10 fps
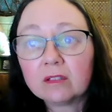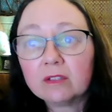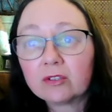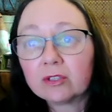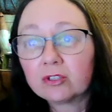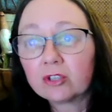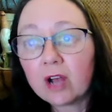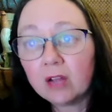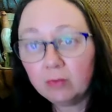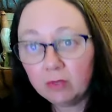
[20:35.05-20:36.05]
literature,
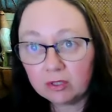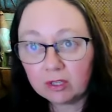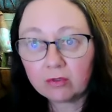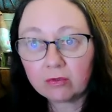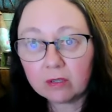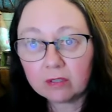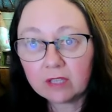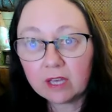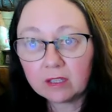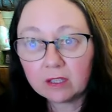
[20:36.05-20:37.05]
and music throughout
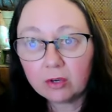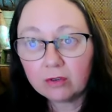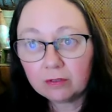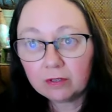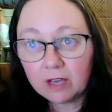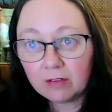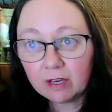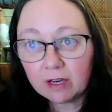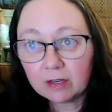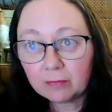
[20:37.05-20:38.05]

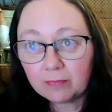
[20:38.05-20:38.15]
Scandinavia.